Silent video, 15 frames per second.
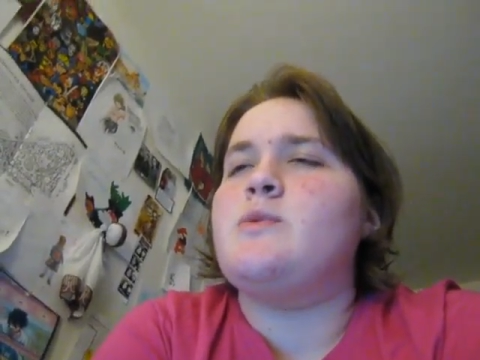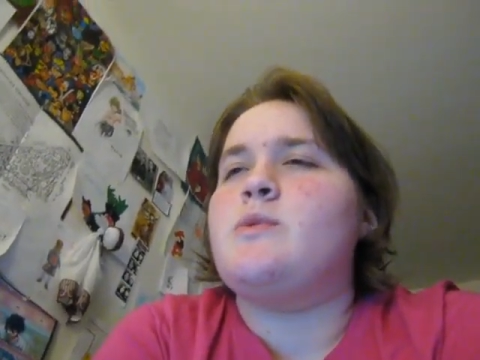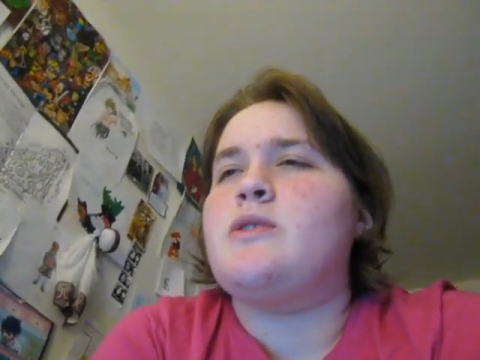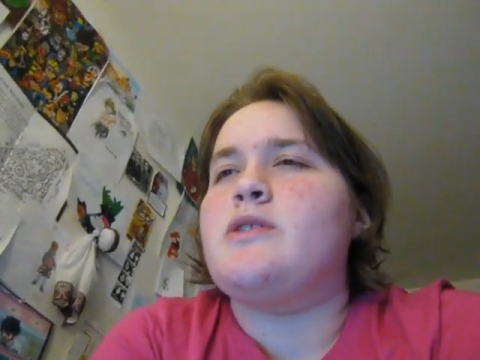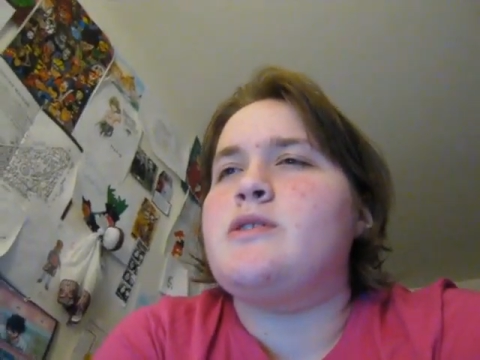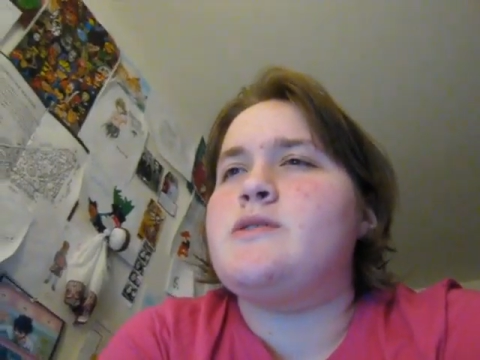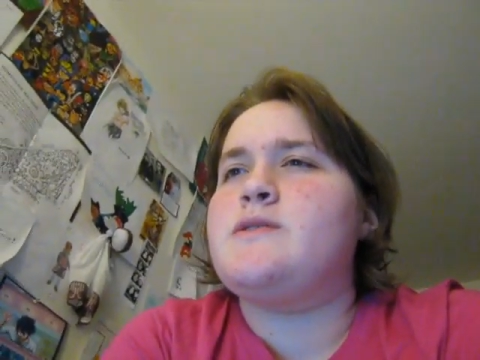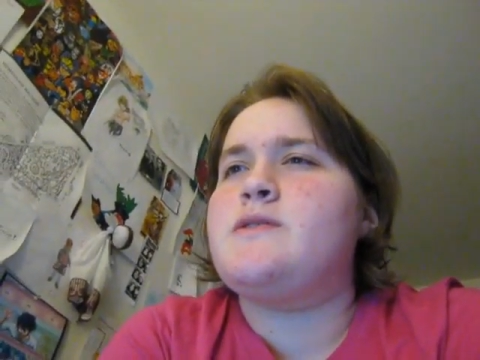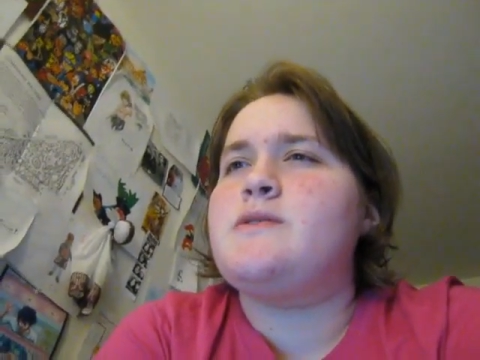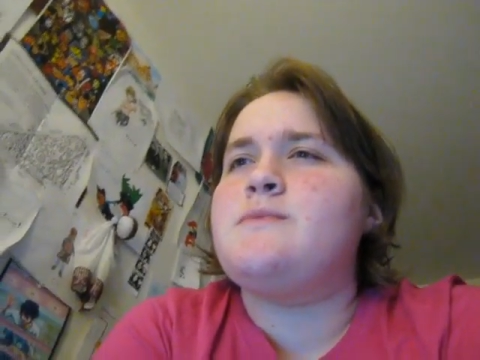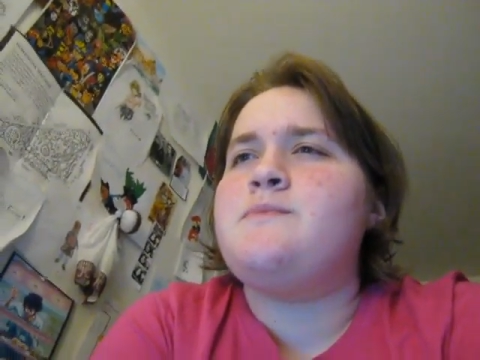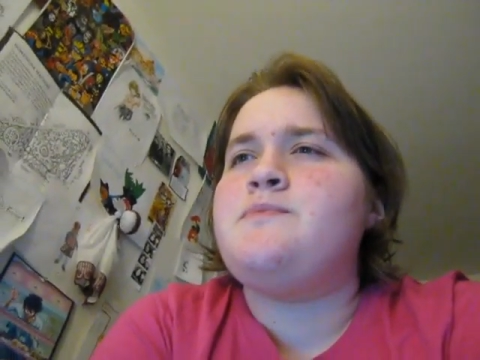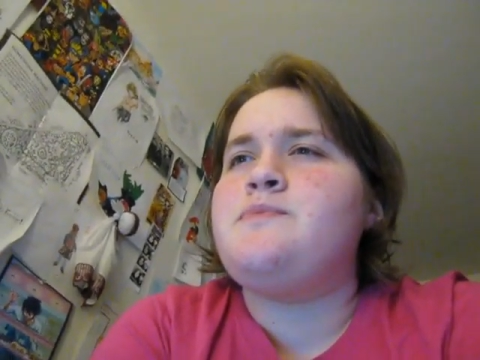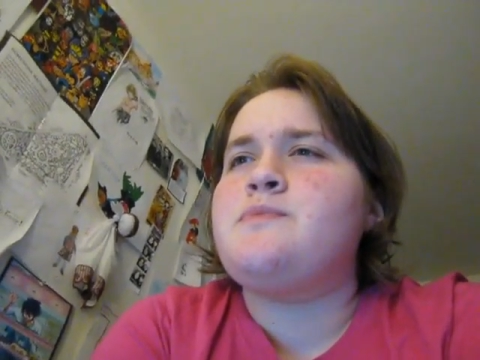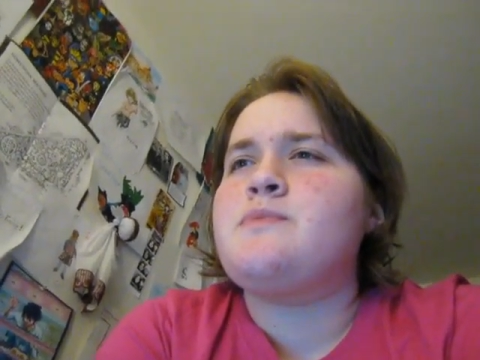words.
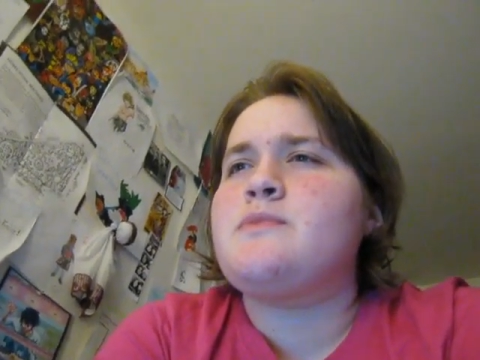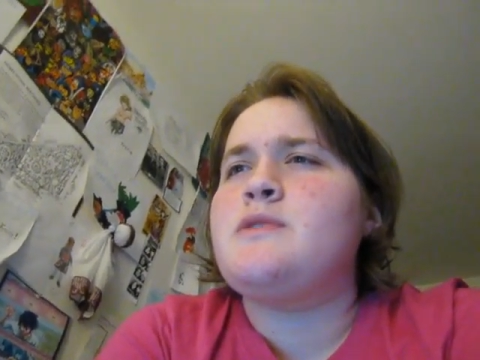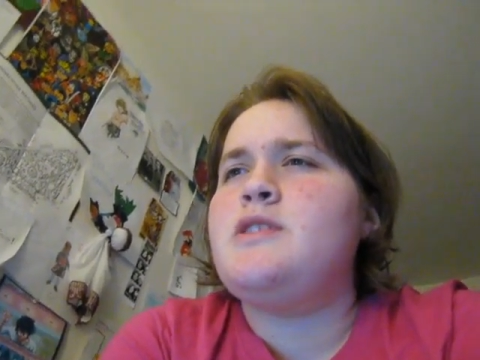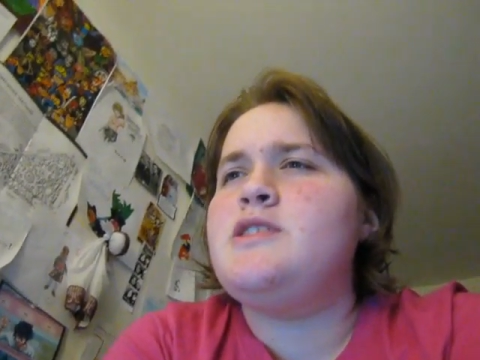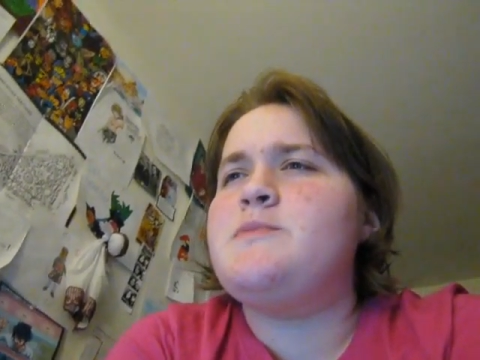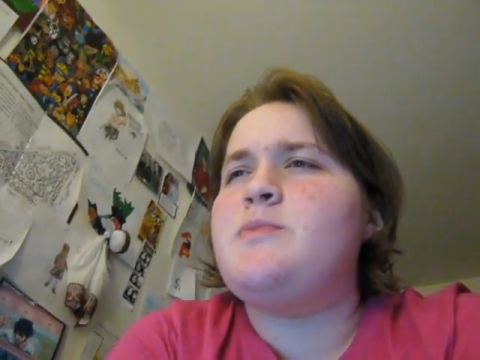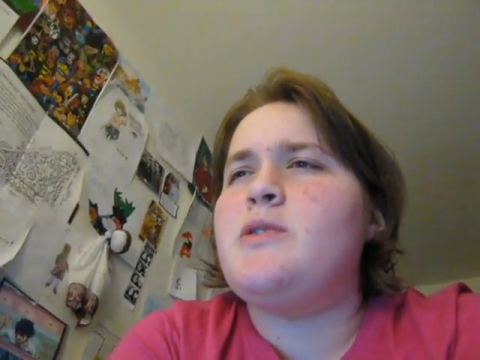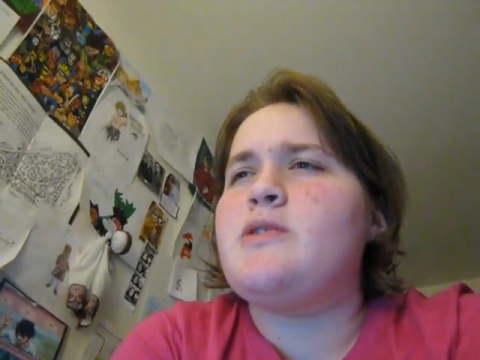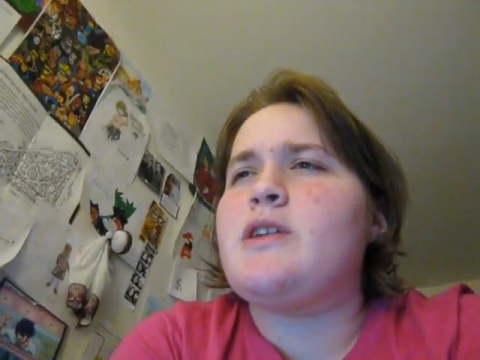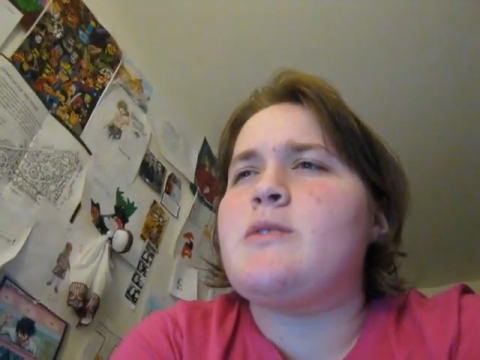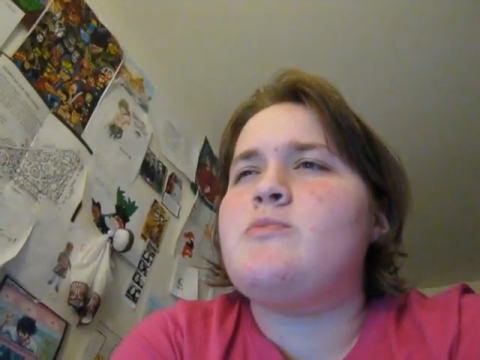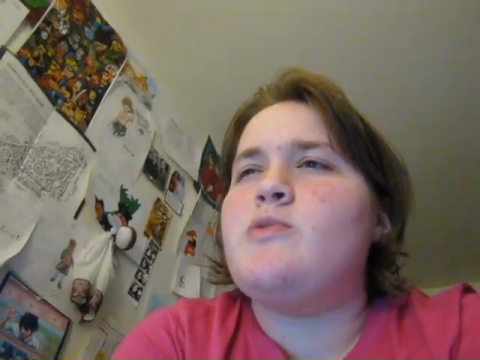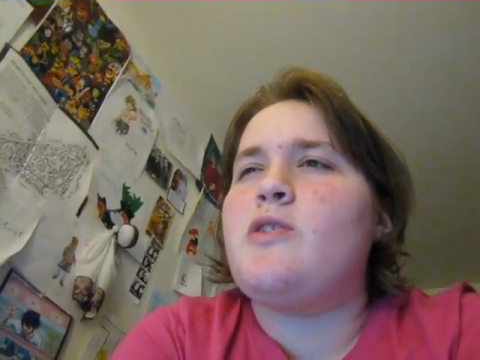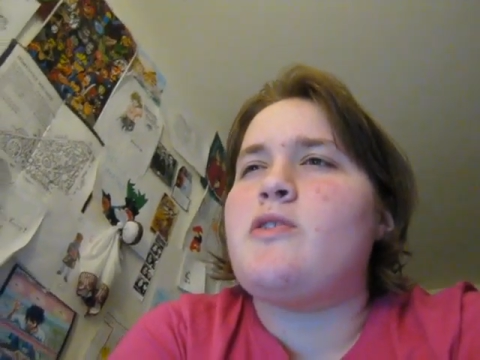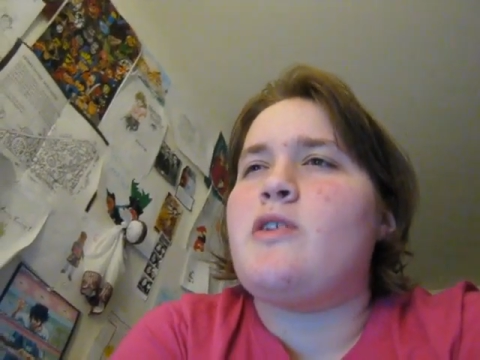He spoke
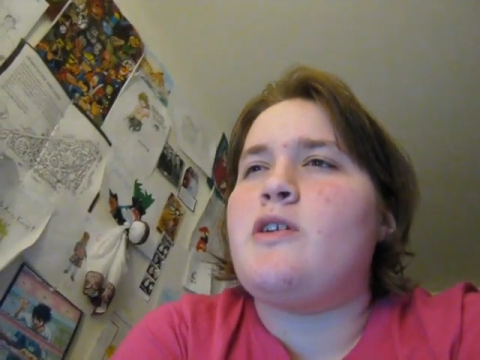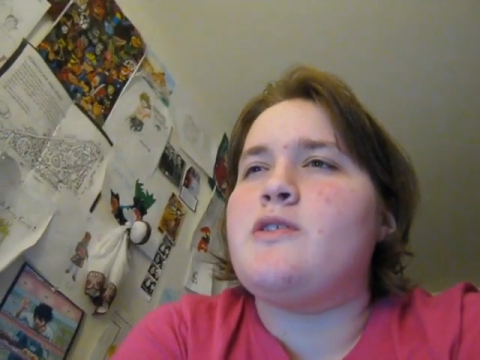like most